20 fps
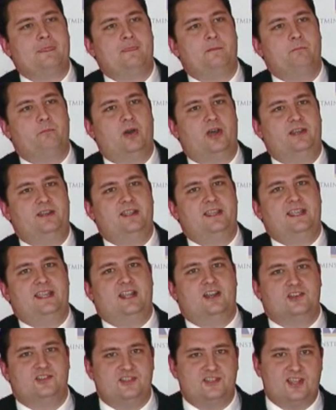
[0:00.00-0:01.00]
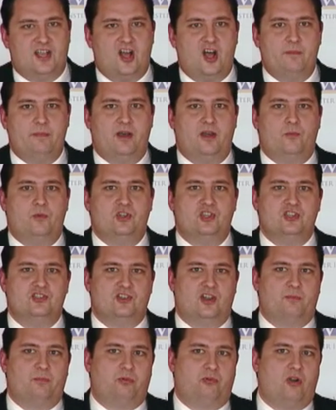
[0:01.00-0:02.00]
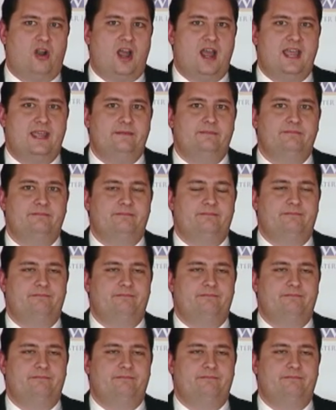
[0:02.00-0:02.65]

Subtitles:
But here's the Taliban, which is our prime